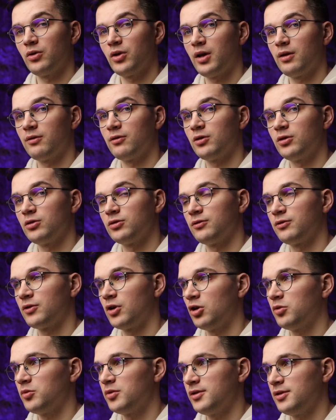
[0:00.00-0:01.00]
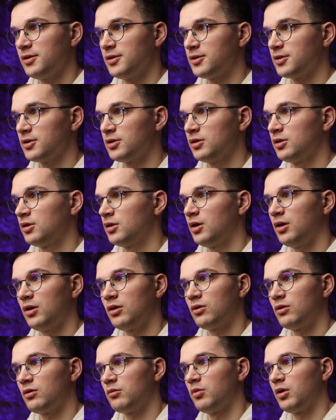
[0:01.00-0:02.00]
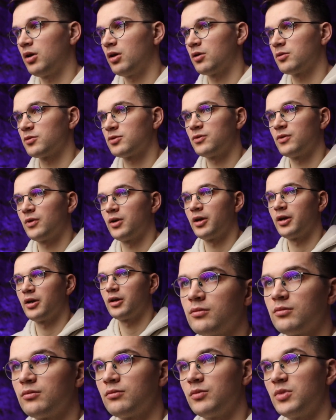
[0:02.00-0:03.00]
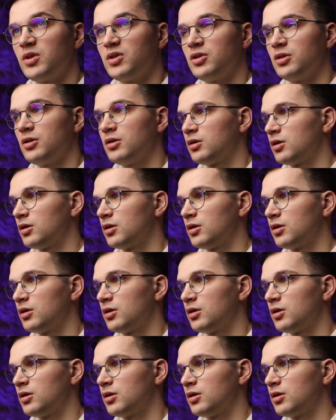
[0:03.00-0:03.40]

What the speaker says: you have a lot of comments it becomes very busy,